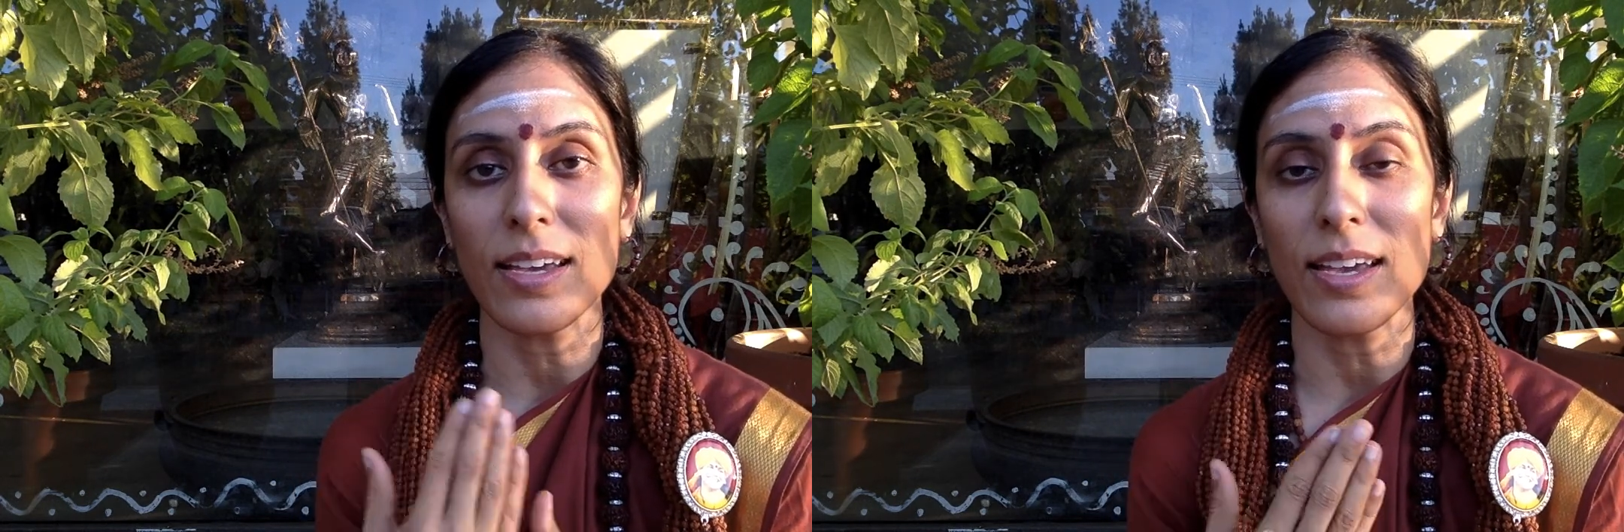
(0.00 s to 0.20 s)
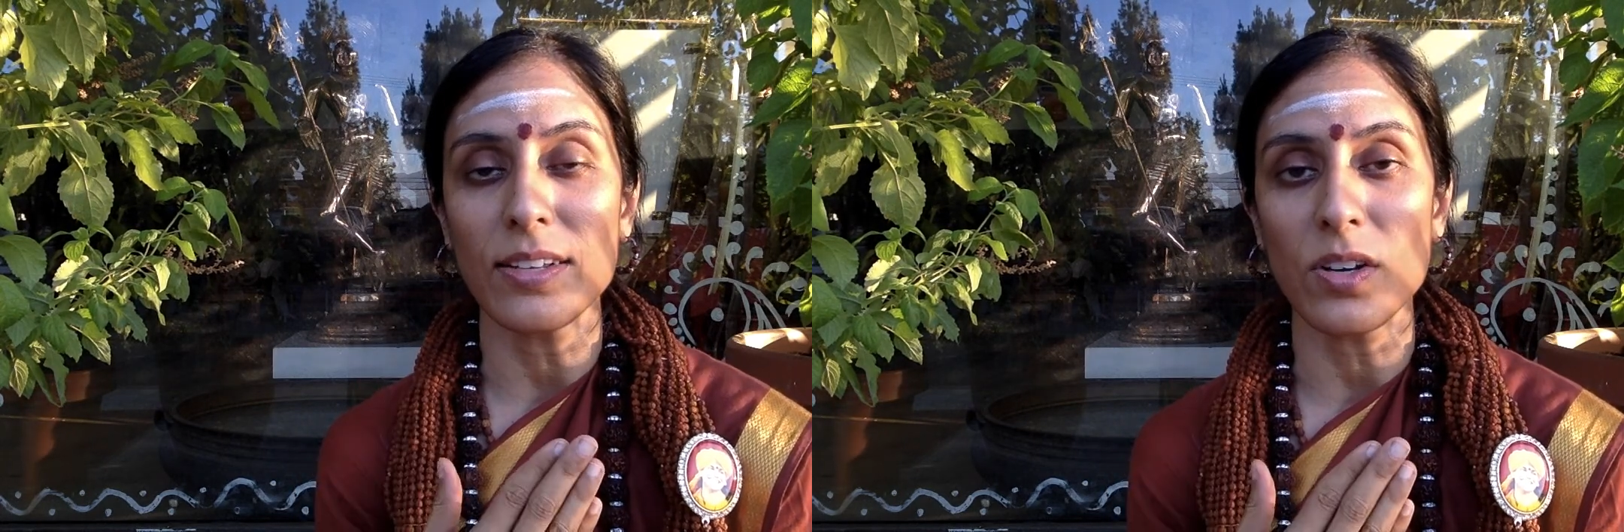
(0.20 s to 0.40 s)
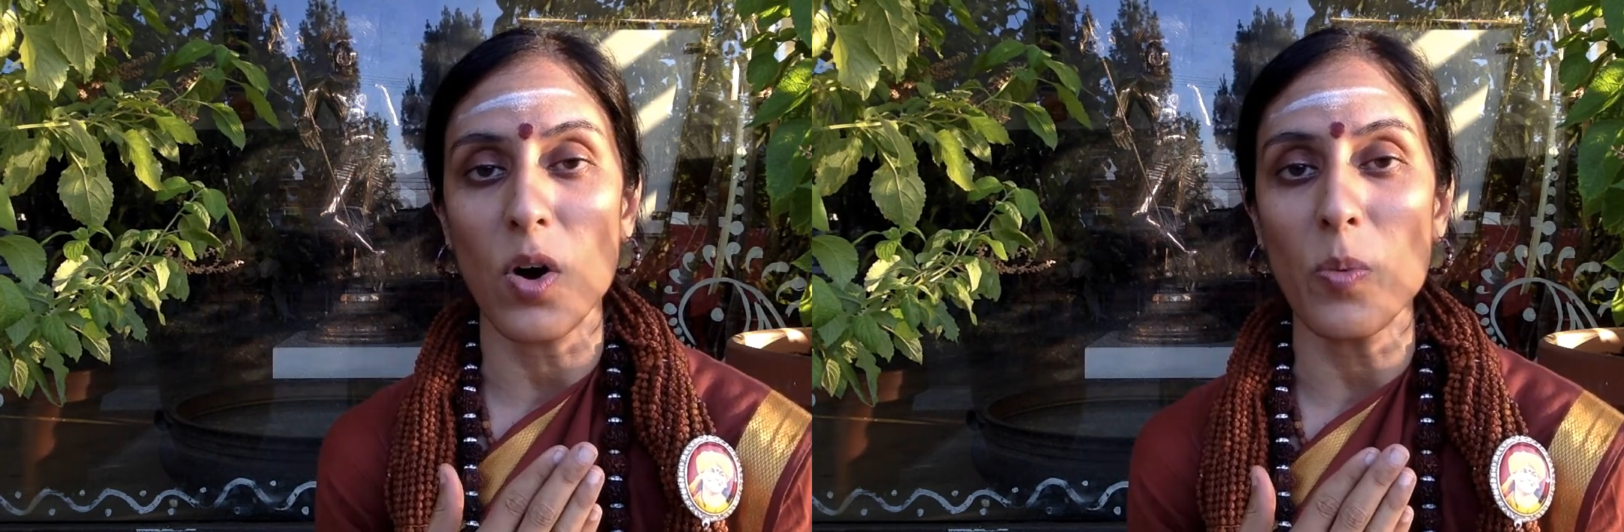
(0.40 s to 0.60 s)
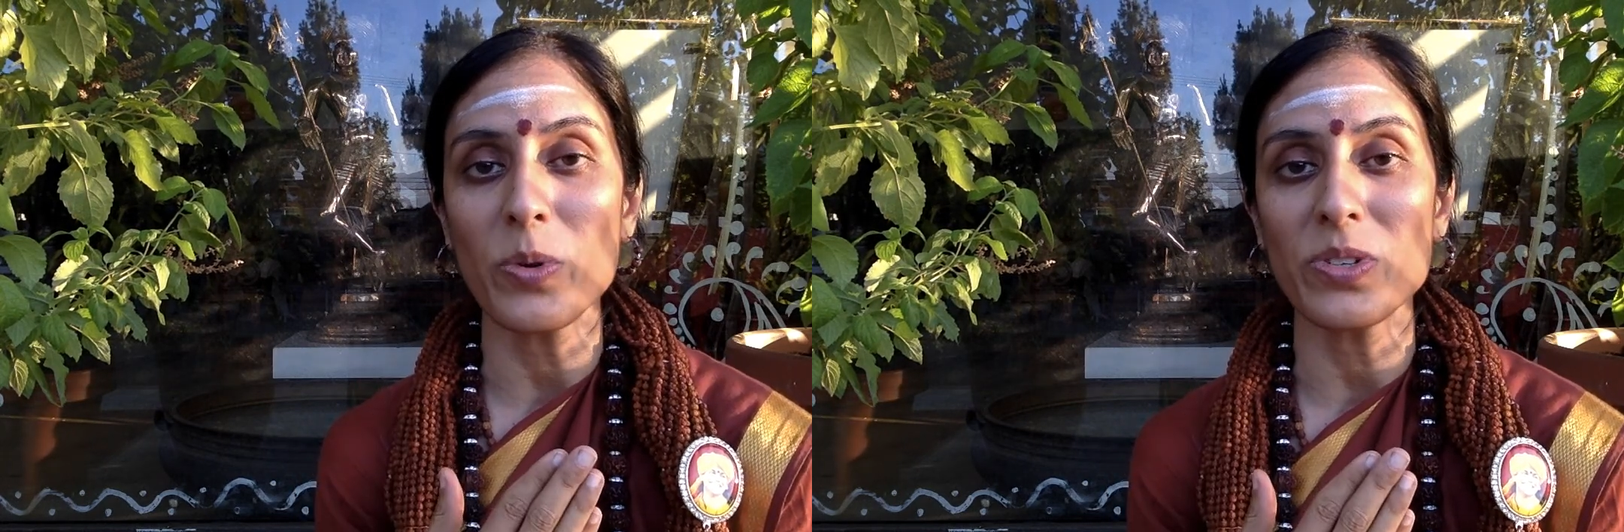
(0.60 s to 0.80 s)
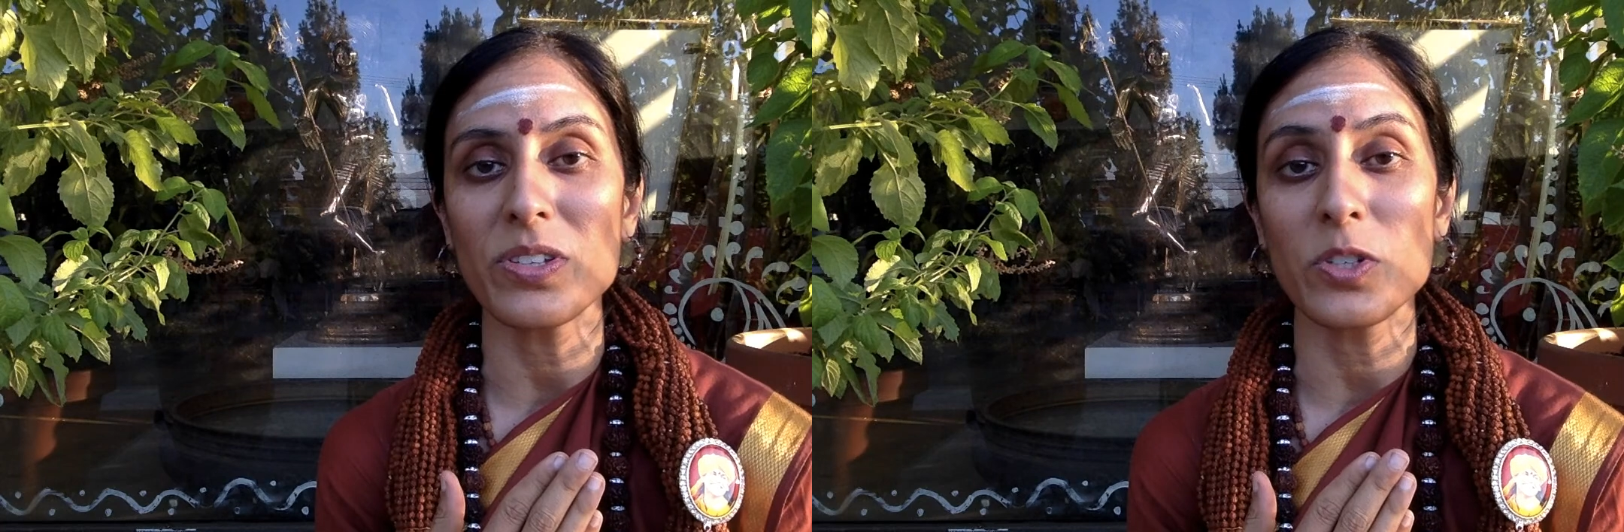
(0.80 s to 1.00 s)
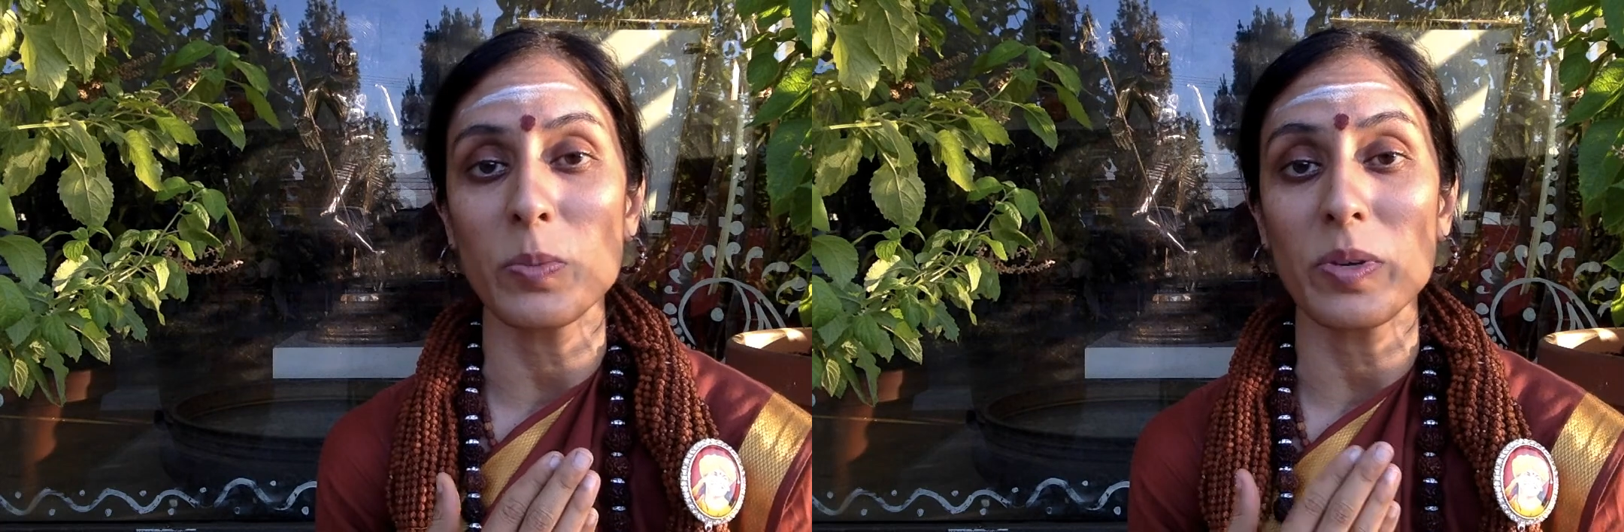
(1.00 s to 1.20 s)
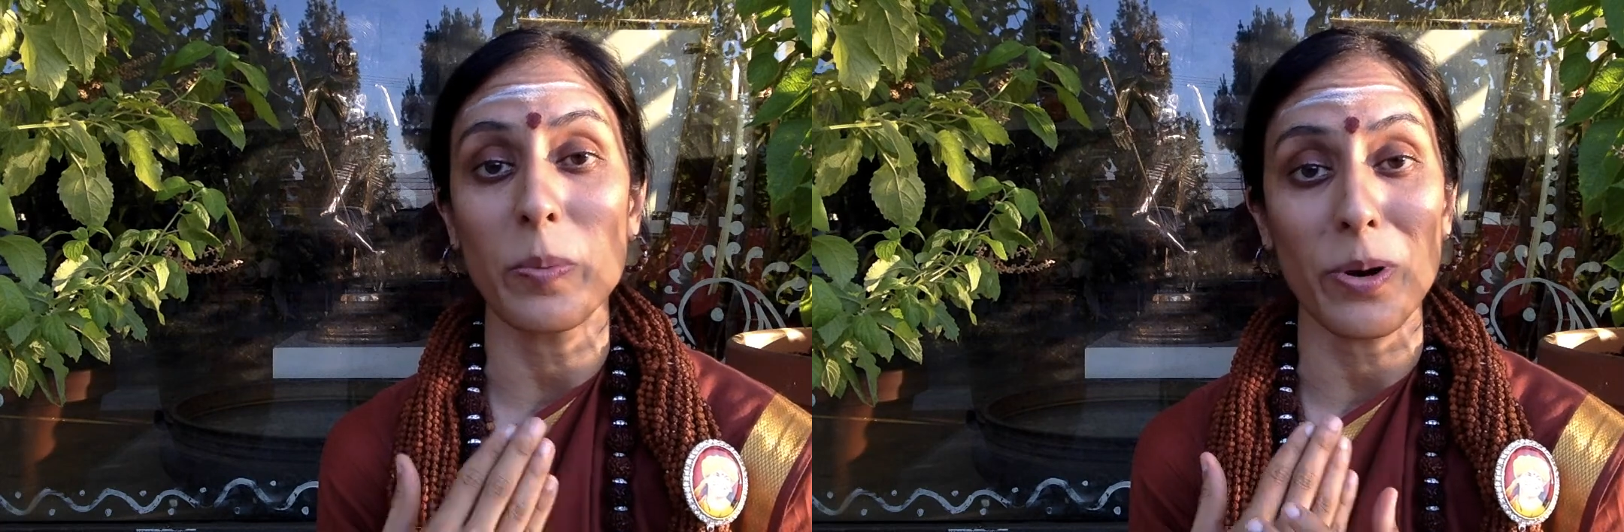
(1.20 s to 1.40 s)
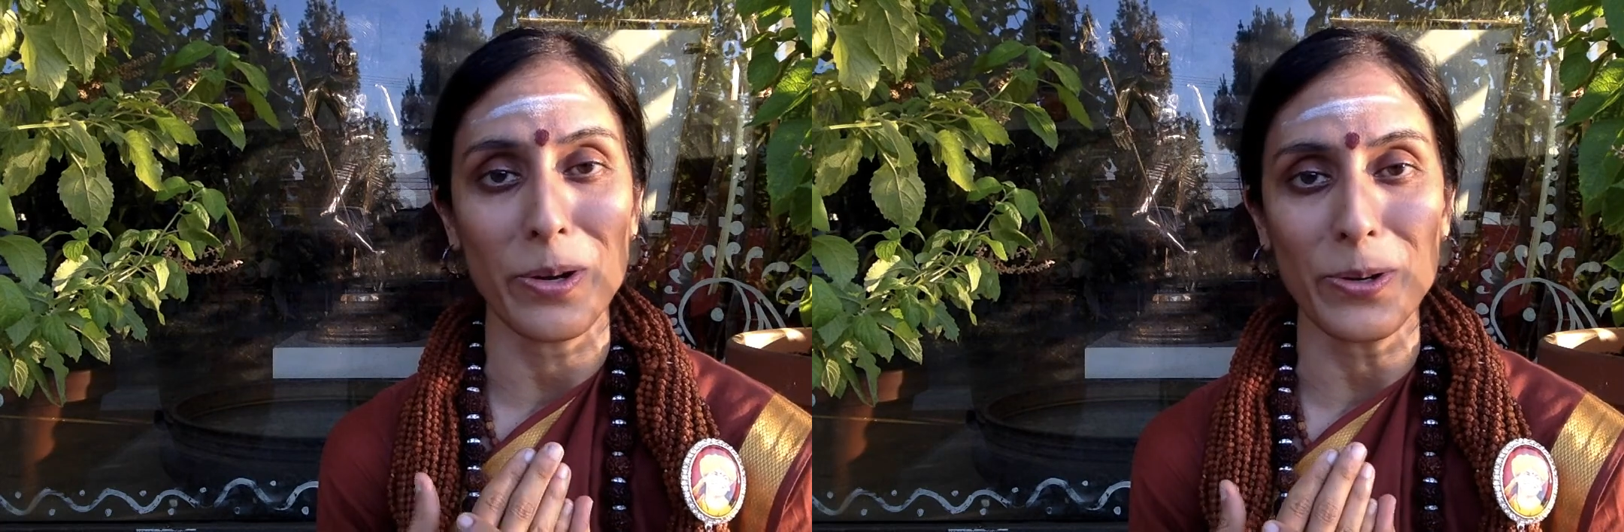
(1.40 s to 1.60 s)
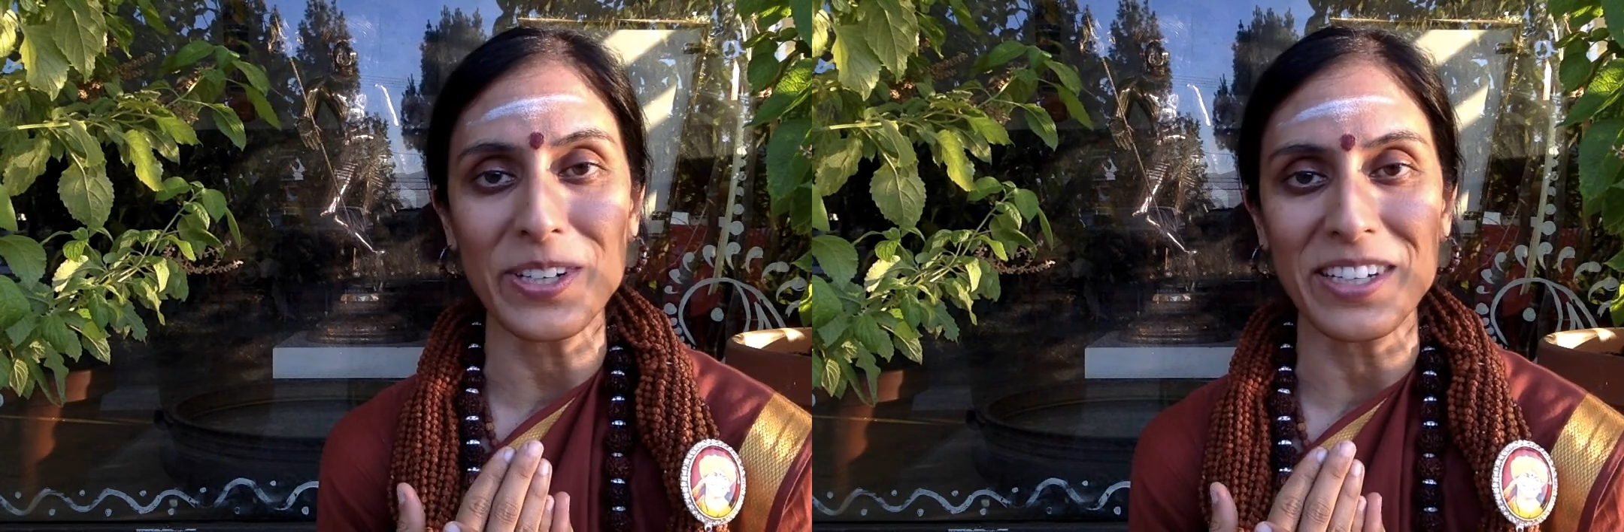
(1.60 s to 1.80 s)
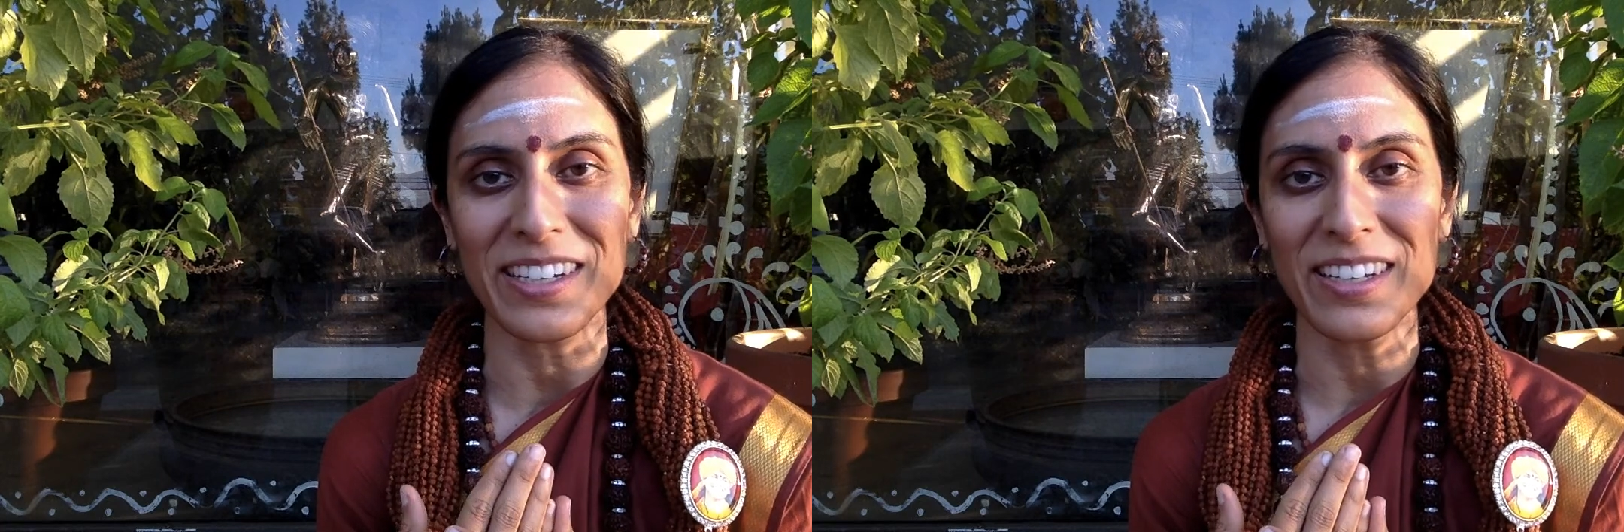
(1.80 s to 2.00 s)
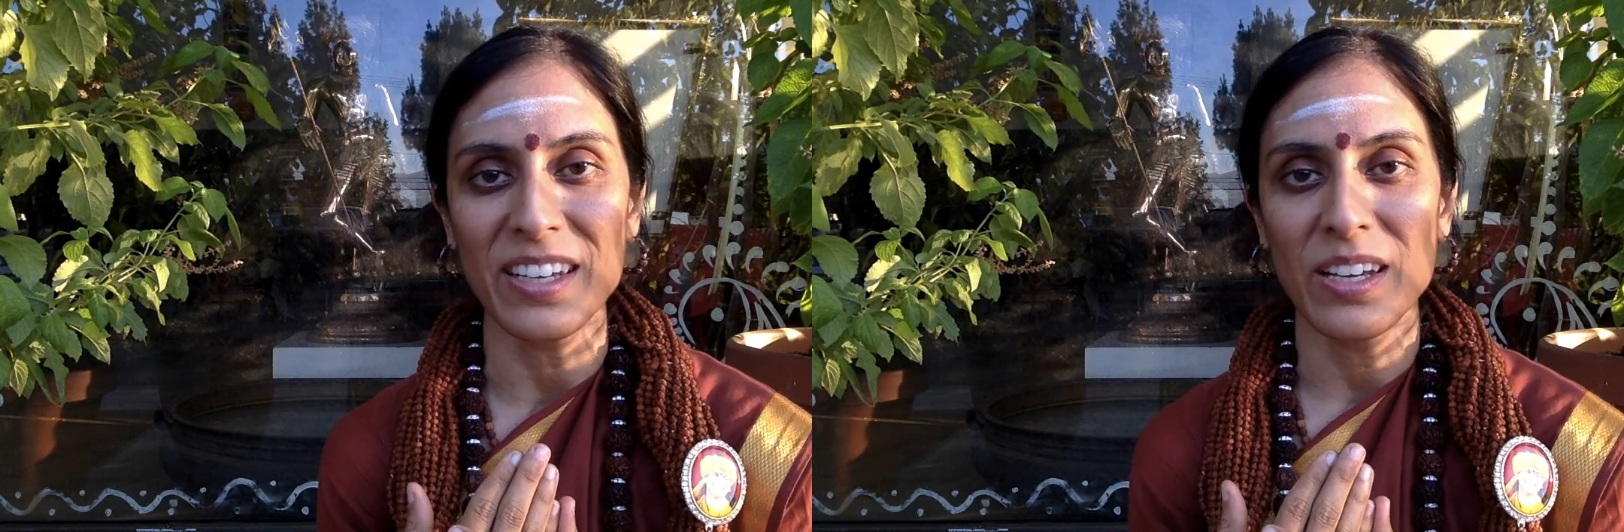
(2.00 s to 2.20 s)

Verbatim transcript: it's almost should be a priority